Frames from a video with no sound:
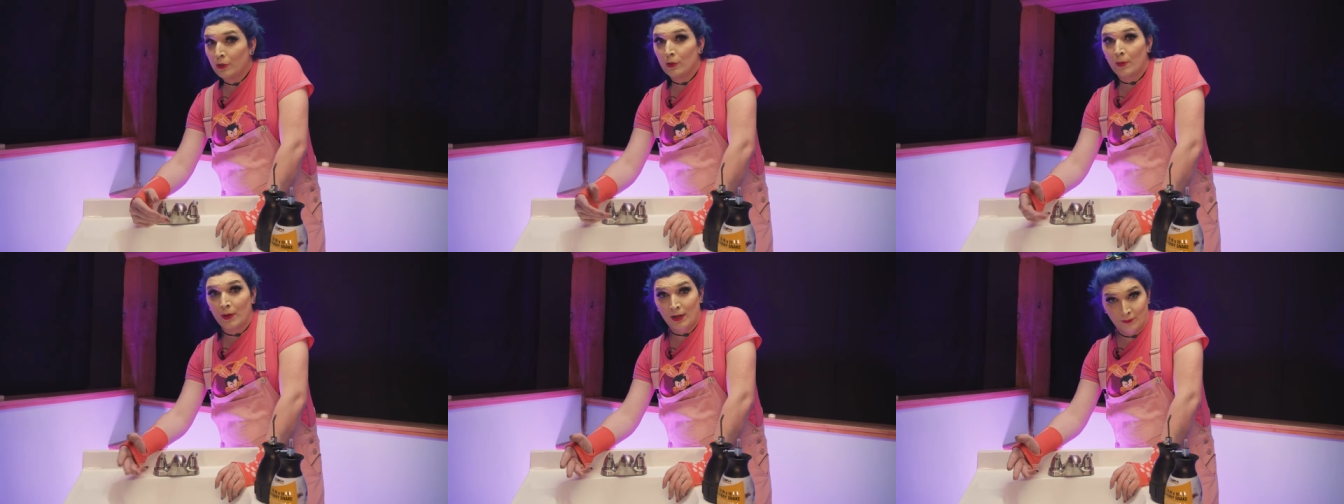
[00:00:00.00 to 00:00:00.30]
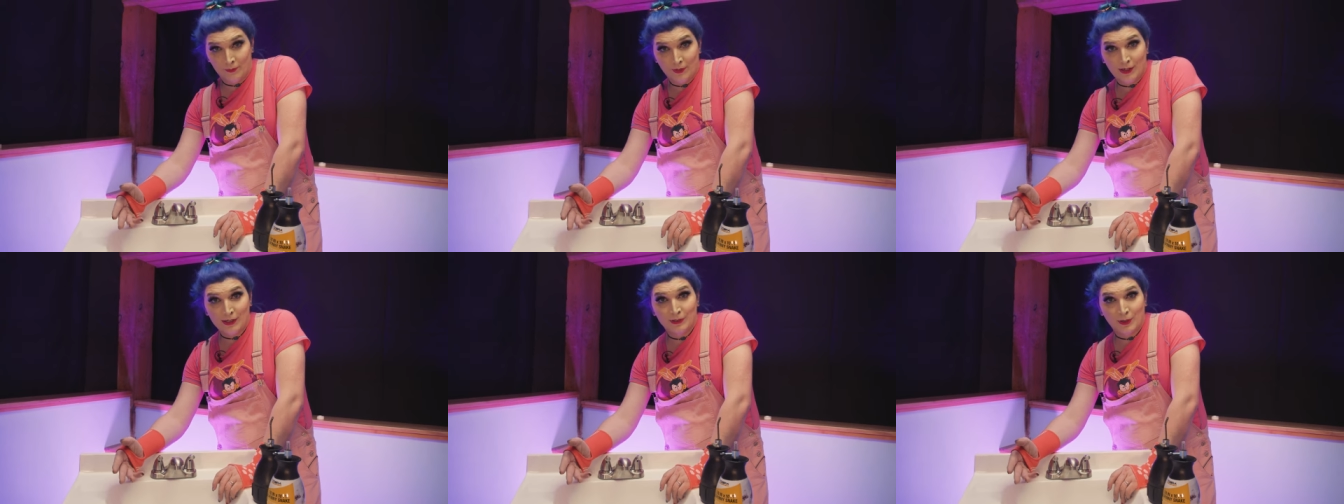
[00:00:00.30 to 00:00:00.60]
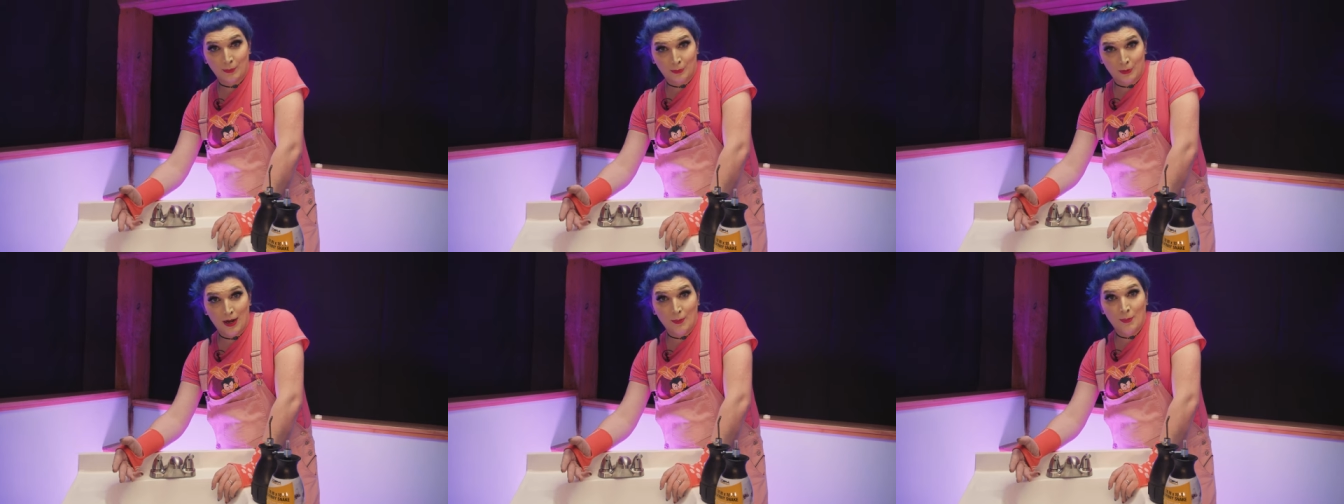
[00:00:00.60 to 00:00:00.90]
you want to fix
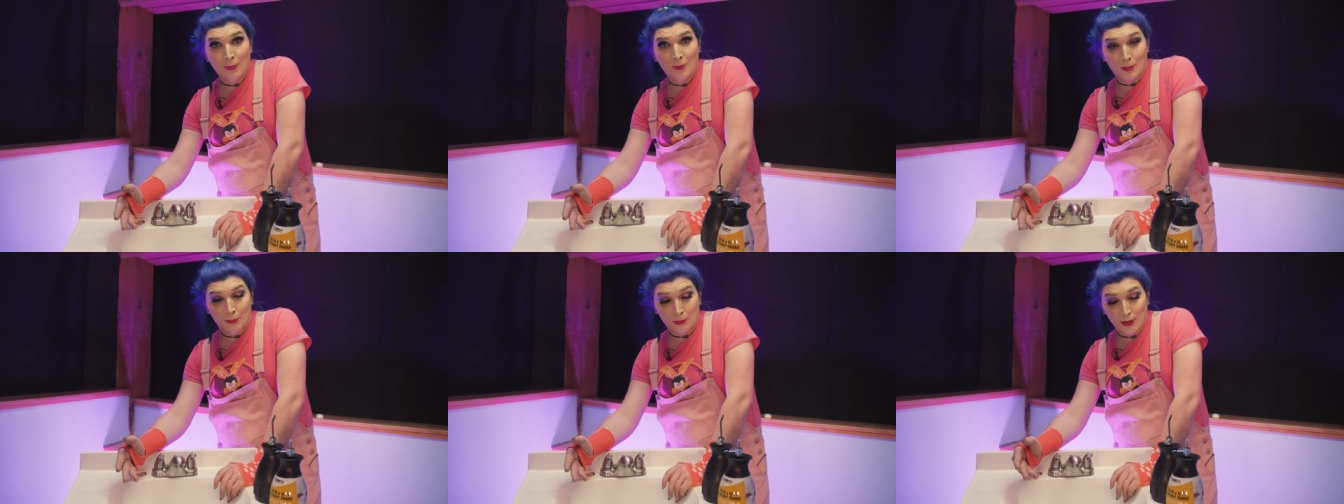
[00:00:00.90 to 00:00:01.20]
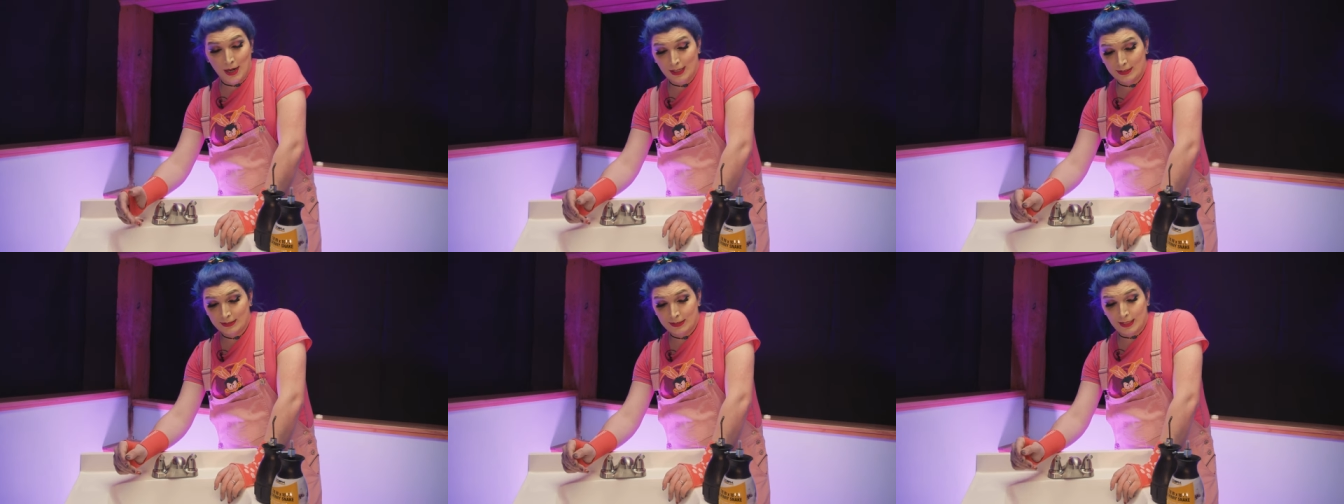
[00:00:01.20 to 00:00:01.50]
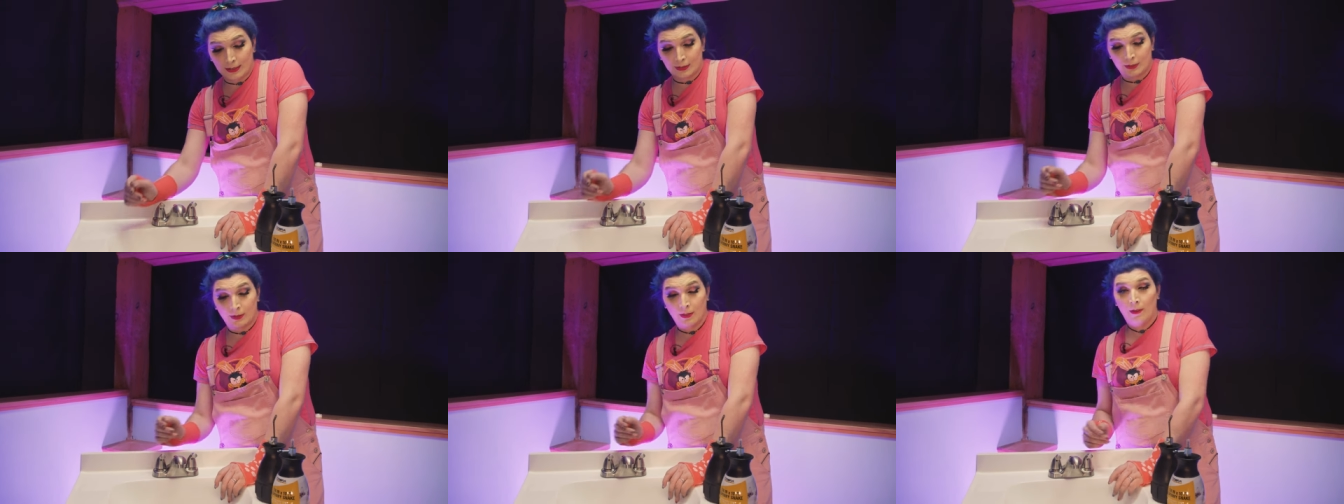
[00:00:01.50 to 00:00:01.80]
the problem in the
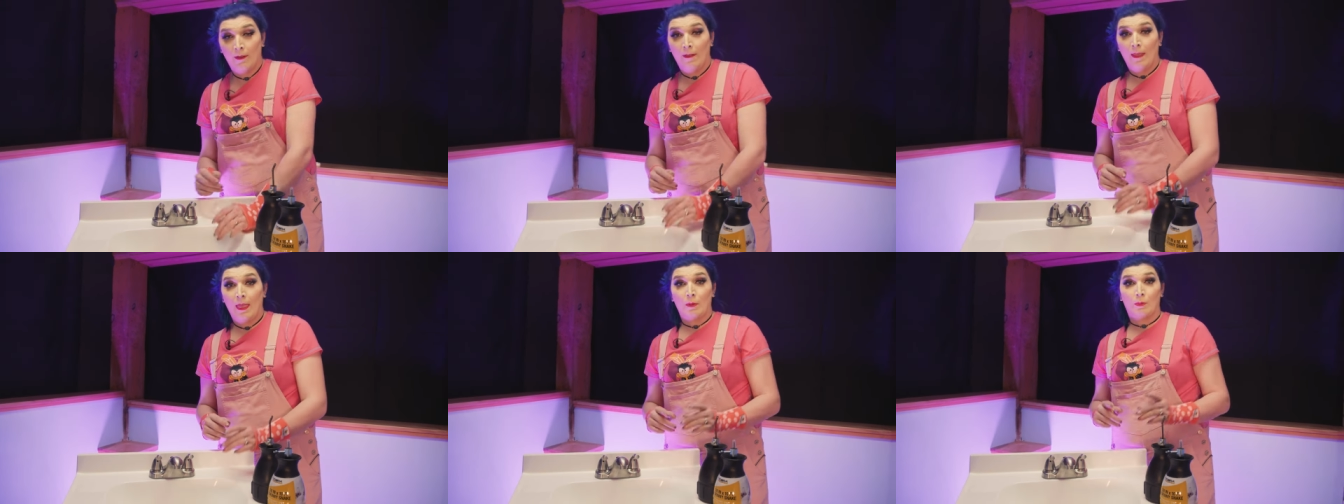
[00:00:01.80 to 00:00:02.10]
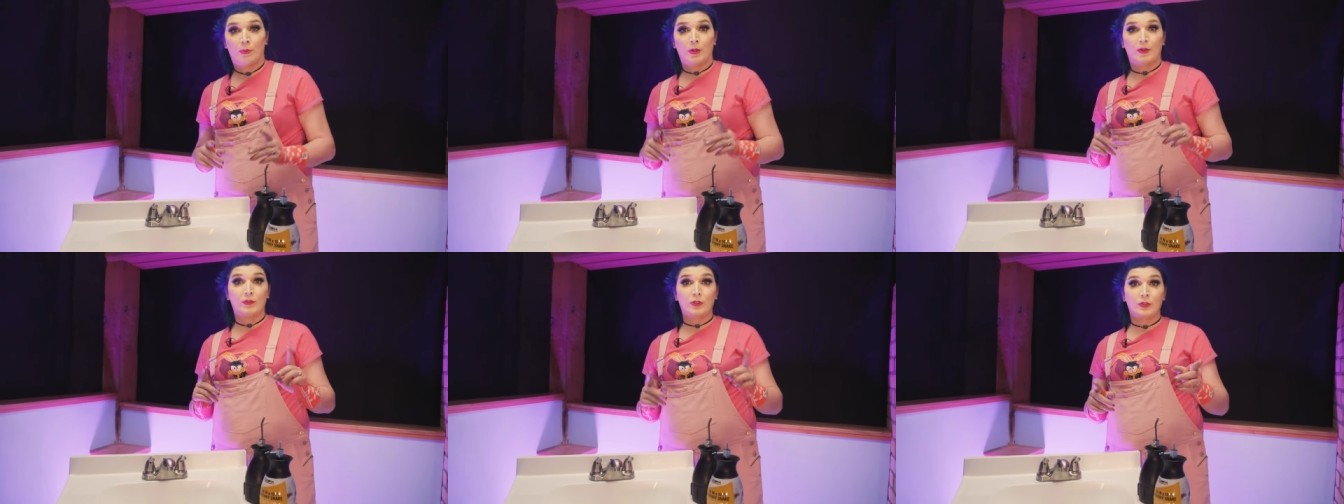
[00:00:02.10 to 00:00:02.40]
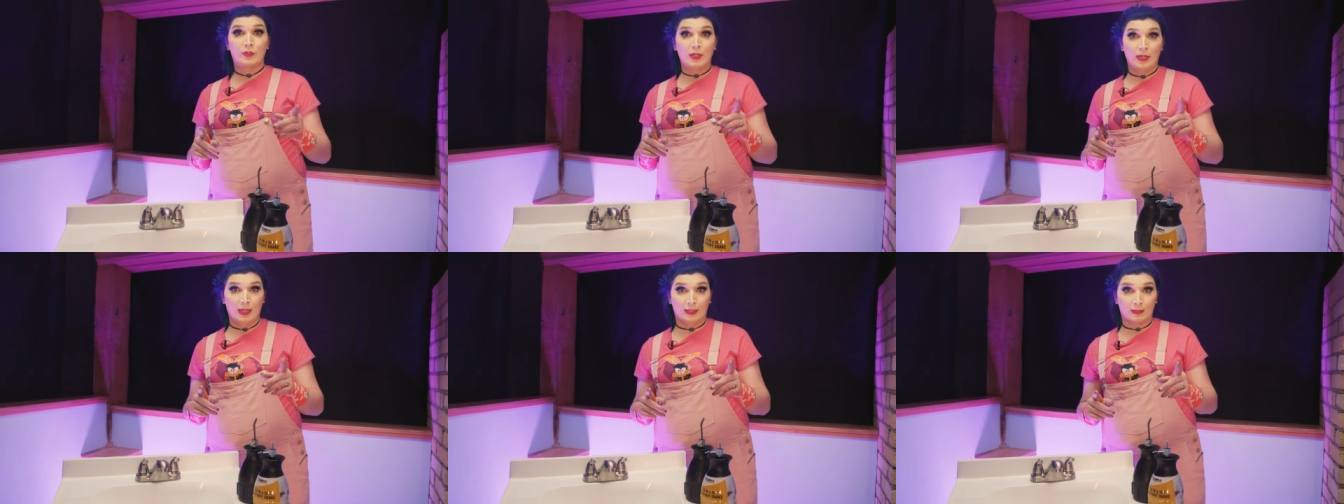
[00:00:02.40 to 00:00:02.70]
process. But if you
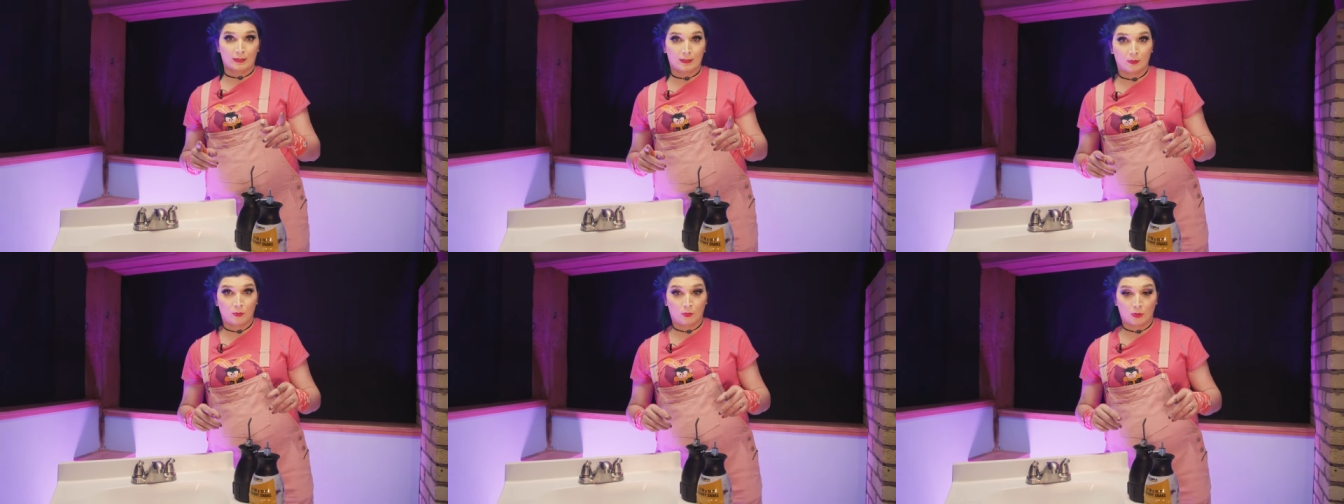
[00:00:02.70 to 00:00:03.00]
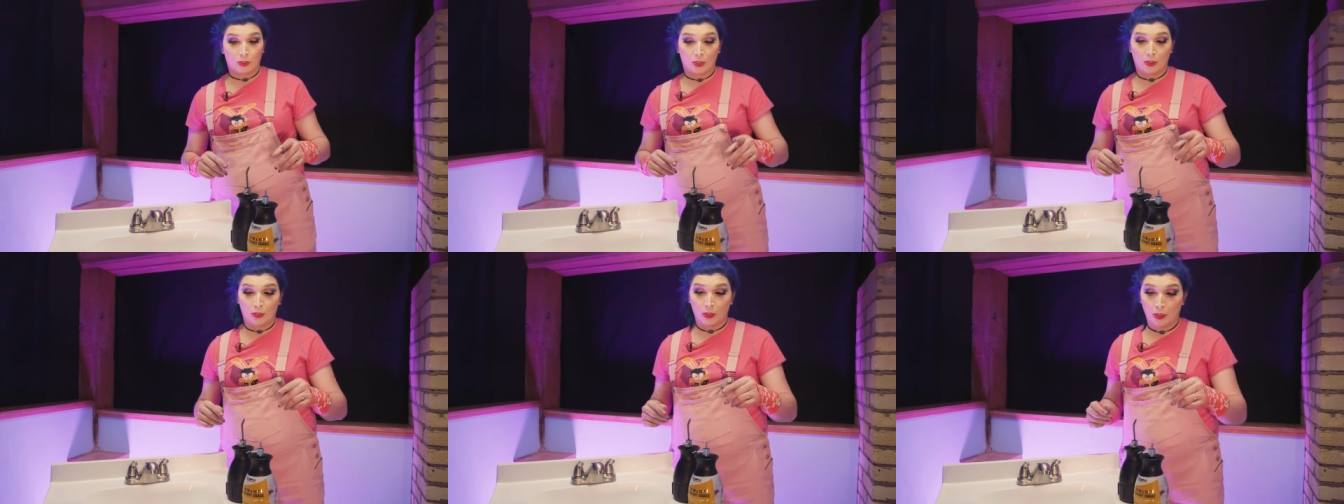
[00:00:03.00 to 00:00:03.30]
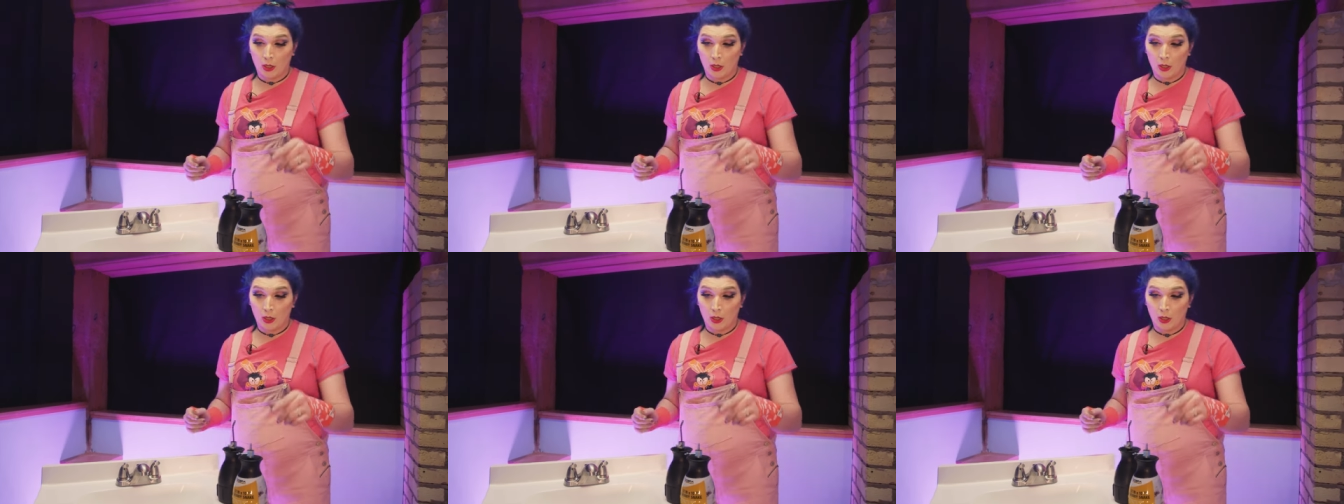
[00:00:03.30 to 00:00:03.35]
didn't, we're gonna